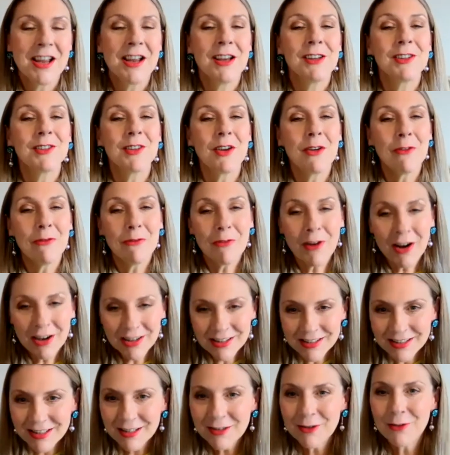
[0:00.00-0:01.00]
So
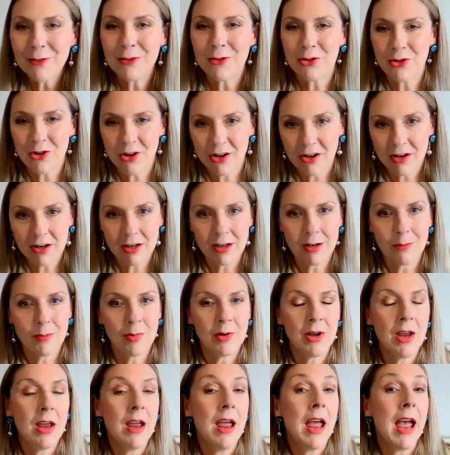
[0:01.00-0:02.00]
finding your tribe
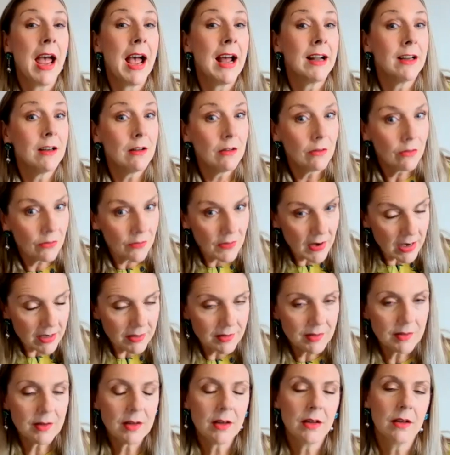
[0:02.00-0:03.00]
and
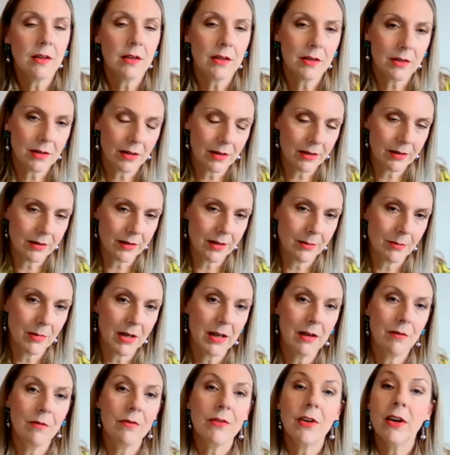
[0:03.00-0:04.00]
investing the time and
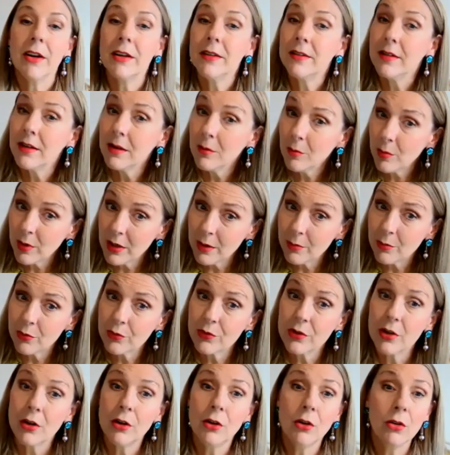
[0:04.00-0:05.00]
inviting people
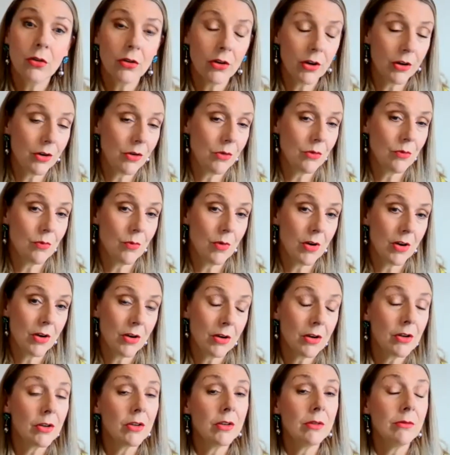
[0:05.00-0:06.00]
to look at your work
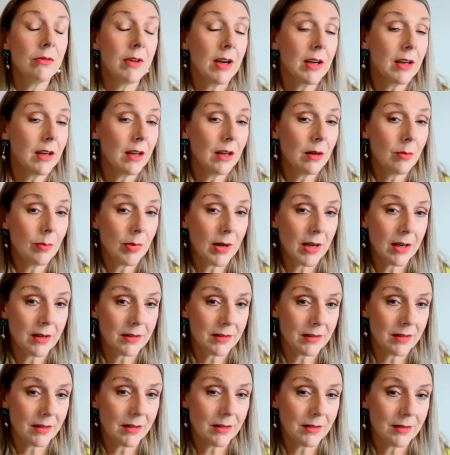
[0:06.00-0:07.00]
on a regular
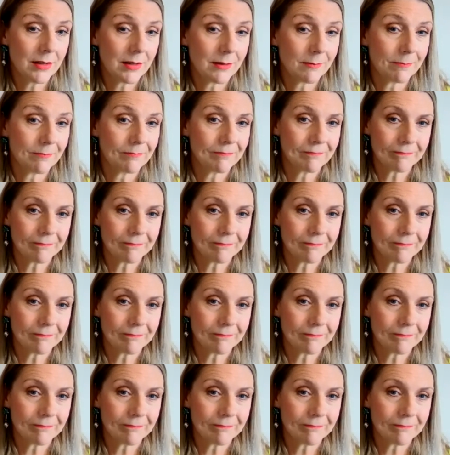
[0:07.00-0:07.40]
basis,